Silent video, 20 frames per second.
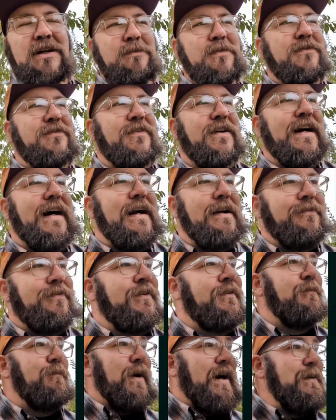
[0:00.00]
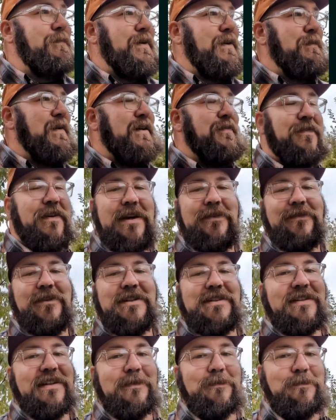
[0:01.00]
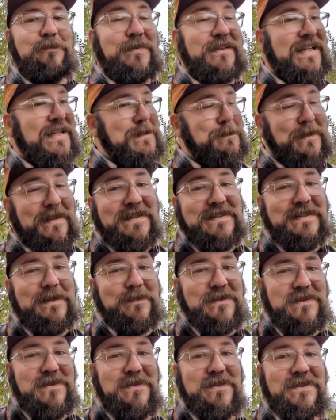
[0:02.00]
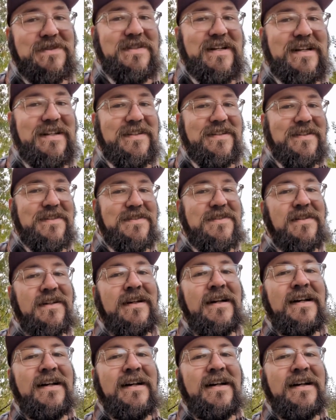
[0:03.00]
number 5 might be my favorite tip, but that's because I'm a soil scientist.